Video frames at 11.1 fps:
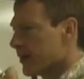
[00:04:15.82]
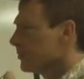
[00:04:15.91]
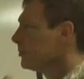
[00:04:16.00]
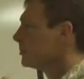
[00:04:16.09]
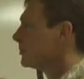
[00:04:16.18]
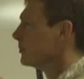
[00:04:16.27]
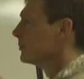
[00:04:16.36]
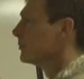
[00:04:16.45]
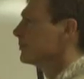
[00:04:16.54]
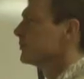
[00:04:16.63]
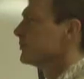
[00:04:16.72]
Hmm.
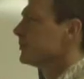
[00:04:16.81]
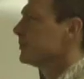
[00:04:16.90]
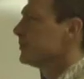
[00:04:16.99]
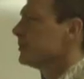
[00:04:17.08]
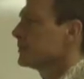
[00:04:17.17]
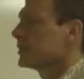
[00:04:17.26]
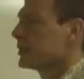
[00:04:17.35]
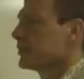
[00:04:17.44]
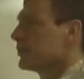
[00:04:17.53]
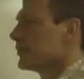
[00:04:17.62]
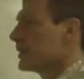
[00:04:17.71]

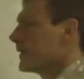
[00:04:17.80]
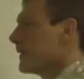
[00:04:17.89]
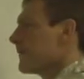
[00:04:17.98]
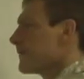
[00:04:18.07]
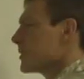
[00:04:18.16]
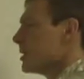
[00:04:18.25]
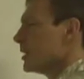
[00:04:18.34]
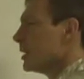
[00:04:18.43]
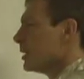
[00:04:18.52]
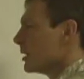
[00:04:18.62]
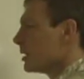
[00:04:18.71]
Let's see.
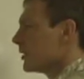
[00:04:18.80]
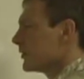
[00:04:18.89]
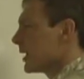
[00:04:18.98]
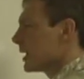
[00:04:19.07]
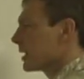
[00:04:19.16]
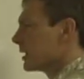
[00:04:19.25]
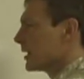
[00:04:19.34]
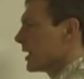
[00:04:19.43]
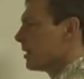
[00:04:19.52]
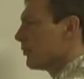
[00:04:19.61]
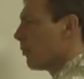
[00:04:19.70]
Let's take a
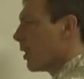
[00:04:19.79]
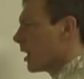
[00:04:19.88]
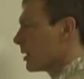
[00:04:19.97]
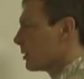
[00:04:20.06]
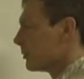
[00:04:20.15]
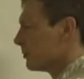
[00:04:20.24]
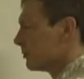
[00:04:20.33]
container of water